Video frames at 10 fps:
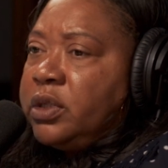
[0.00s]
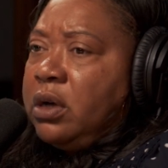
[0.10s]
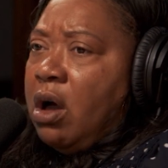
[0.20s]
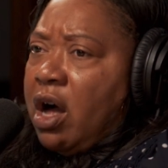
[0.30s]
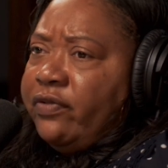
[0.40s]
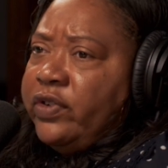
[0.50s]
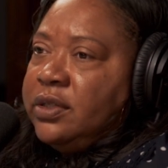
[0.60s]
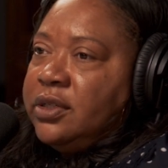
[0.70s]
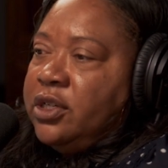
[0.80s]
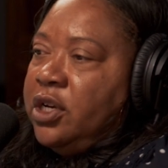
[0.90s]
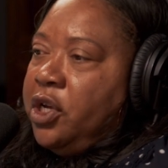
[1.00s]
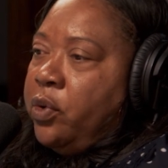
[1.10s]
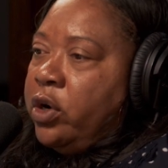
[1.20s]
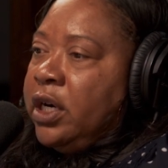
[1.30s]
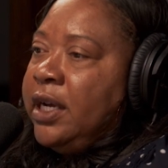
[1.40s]
office to New
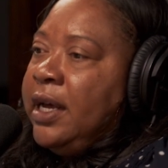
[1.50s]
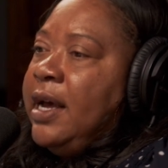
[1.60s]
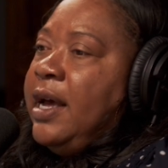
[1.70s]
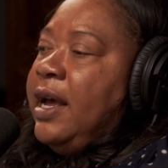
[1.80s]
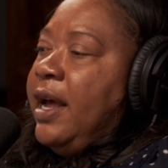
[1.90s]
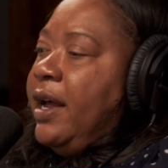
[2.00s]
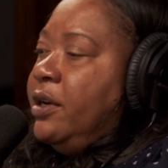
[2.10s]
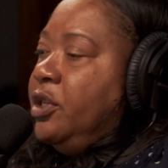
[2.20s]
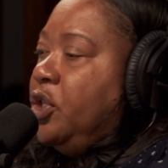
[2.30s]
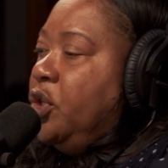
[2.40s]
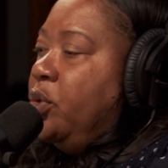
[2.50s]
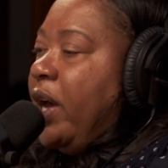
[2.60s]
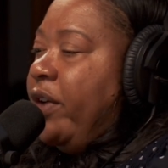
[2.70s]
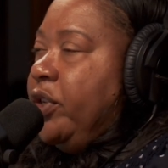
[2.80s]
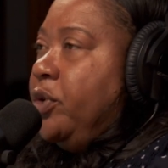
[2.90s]
York, and you
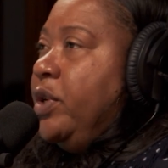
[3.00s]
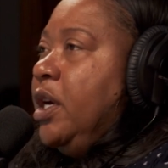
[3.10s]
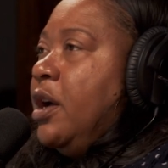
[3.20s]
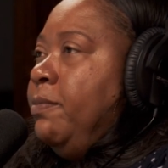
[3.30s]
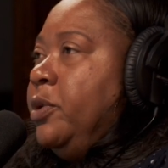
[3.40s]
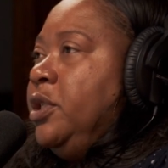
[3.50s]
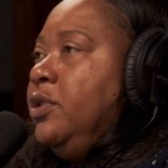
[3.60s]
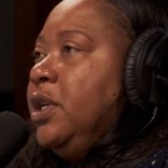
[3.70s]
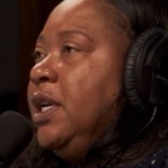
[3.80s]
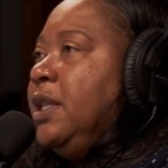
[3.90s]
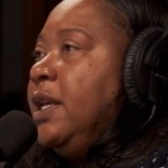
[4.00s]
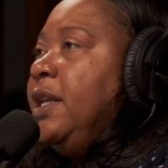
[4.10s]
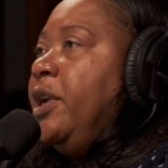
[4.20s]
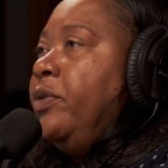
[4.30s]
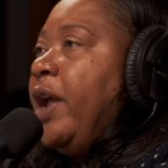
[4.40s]
have a unique opportunity that
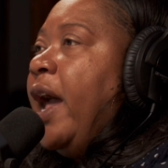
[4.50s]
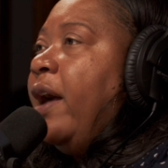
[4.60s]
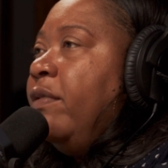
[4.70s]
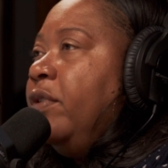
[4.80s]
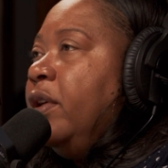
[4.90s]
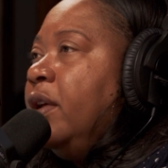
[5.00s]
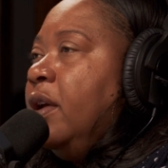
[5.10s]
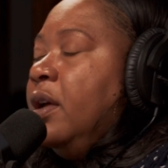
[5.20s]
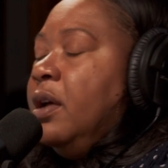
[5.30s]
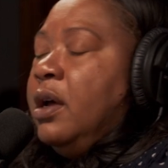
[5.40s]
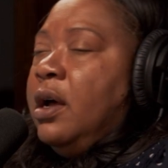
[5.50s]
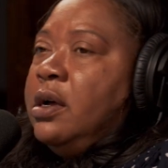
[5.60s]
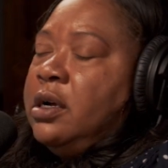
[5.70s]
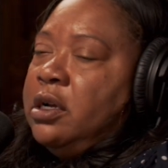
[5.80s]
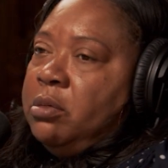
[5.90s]
they don't have.
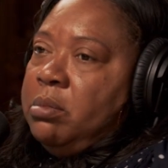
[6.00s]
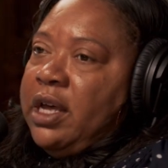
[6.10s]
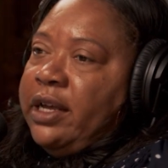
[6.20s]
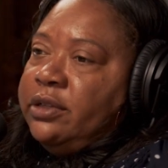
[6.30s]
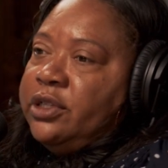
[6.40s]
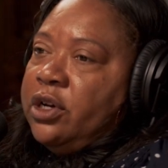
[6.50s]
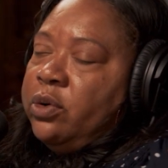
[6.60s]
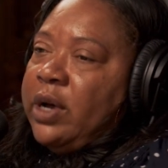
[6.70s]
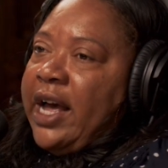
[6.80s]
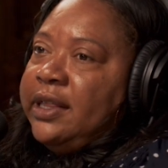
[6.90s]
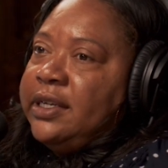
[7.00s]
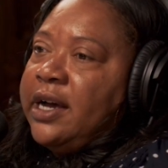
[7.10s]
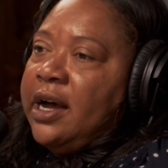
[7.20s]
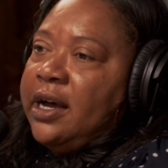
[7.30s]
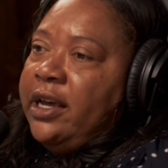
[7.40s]
And so at the
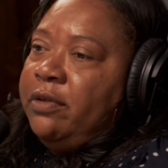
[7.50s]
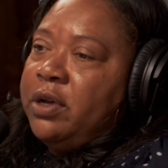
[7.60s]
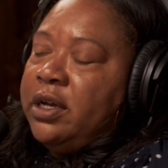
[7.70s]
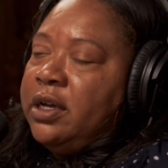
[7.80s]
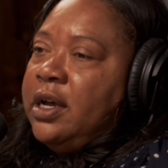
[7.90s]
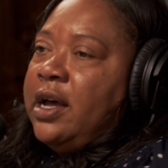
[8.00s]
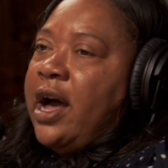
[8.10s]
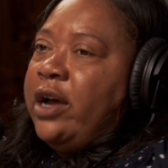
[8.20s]
time, I